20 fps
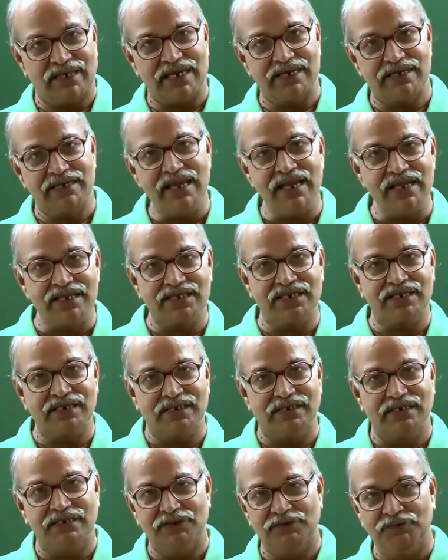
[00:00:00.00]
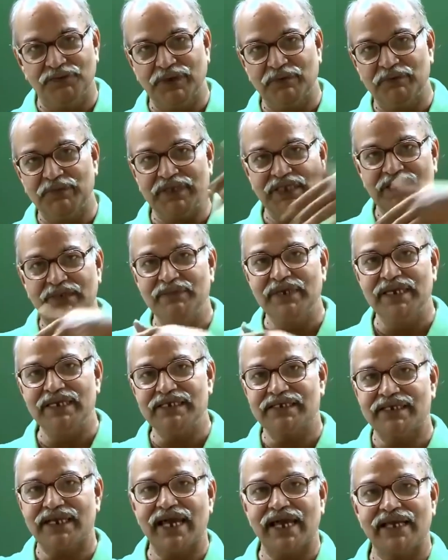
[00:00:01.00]
that disc will be
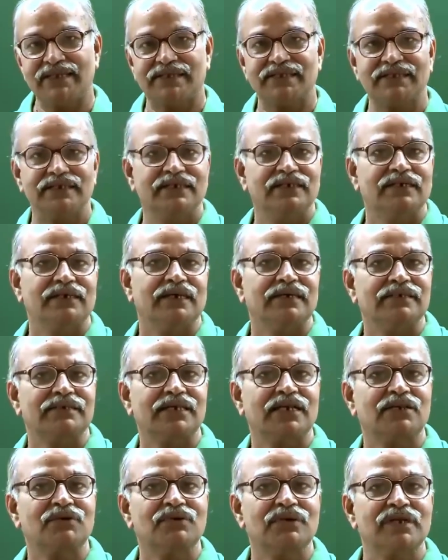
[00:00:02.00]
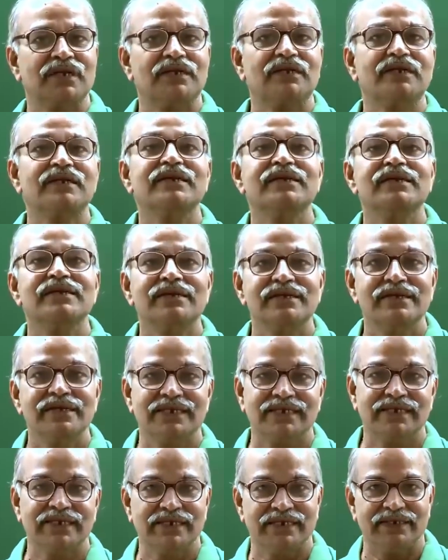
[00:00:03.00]
imaged as a circular
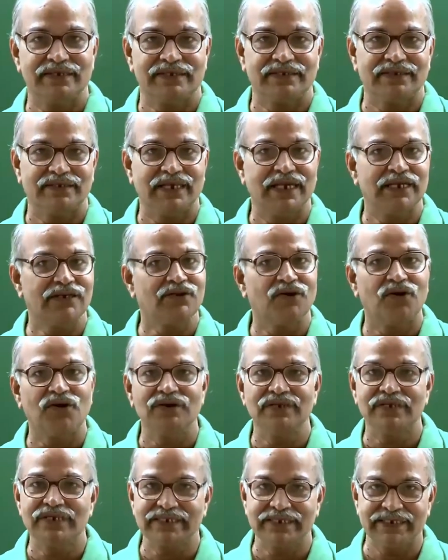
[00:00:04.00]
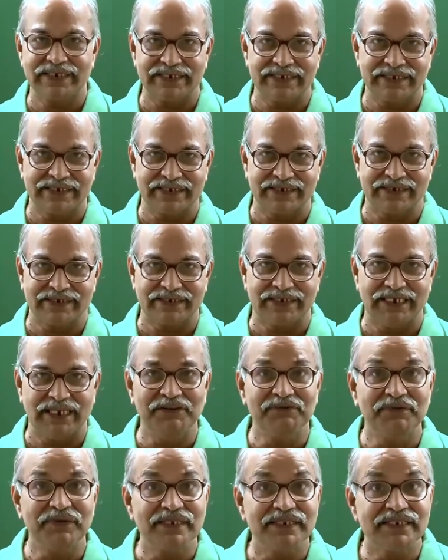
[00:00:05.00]
disc here at all distances,
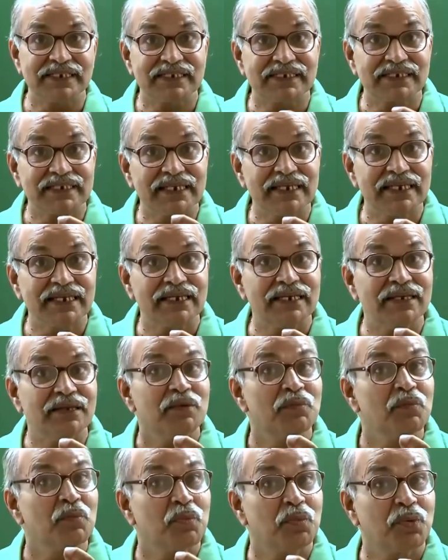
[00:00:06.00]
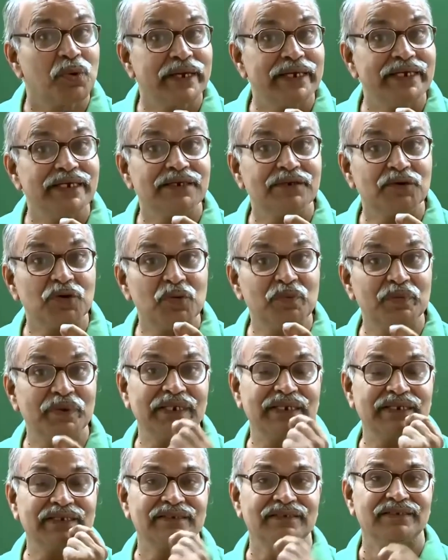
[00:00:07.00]
if it is a single point
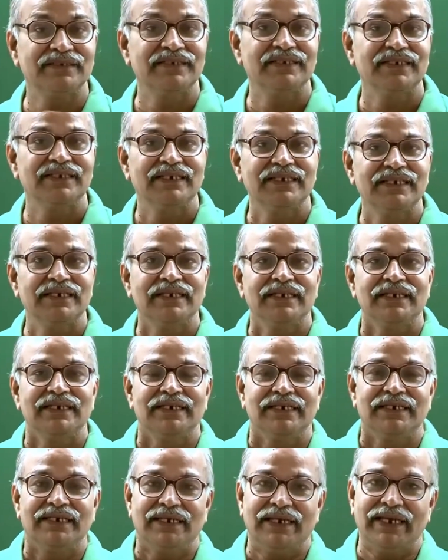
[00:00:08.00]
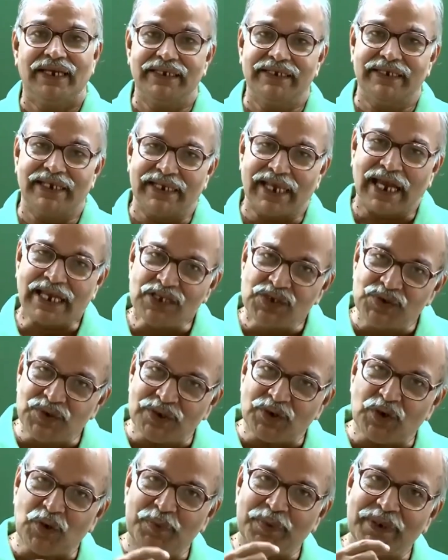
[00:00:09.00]
opening. An
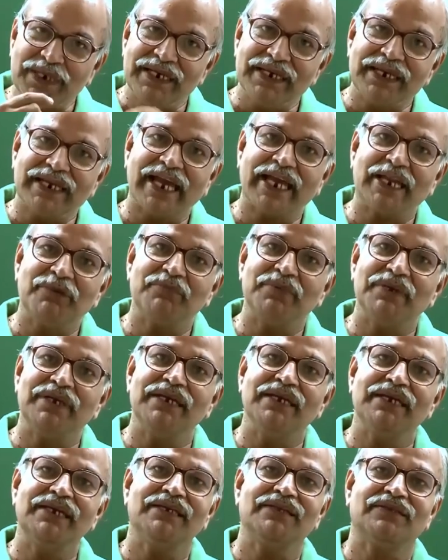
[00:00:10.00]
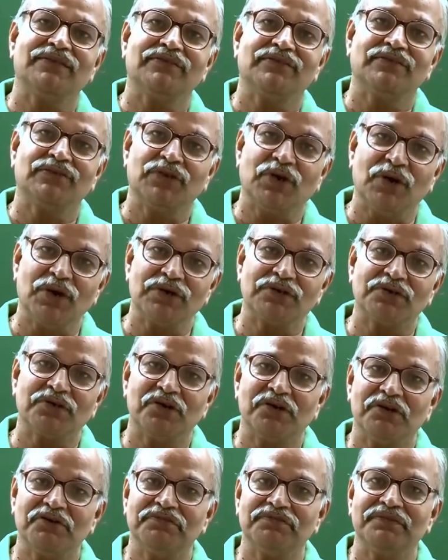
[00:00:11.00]
actual opening can be thought
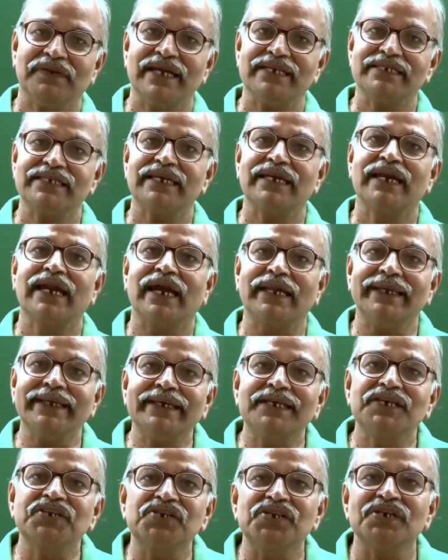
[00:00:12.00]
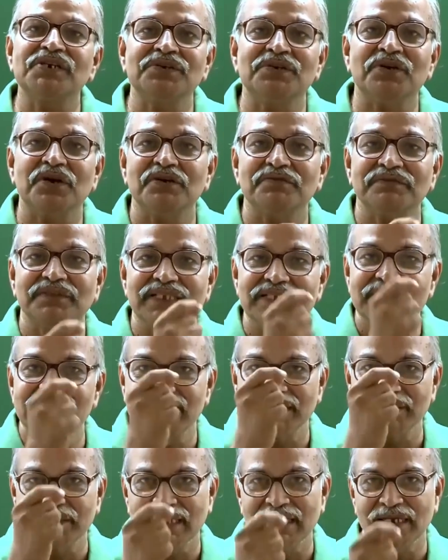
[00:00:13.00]
of as a collection of these
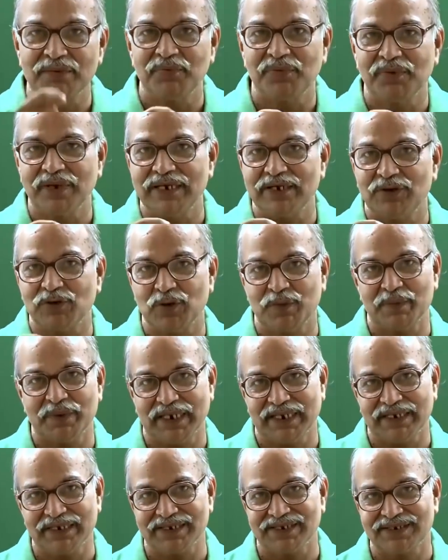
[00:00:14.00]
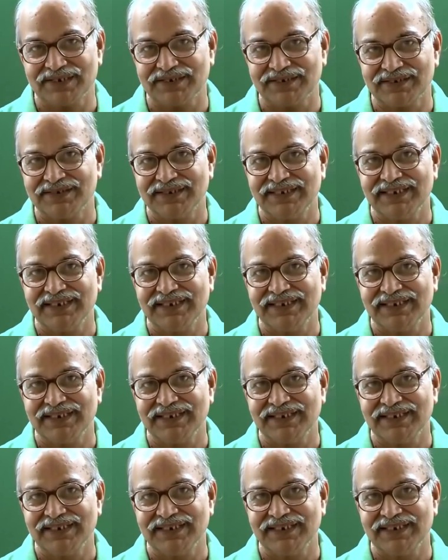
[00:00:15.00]
single point openings,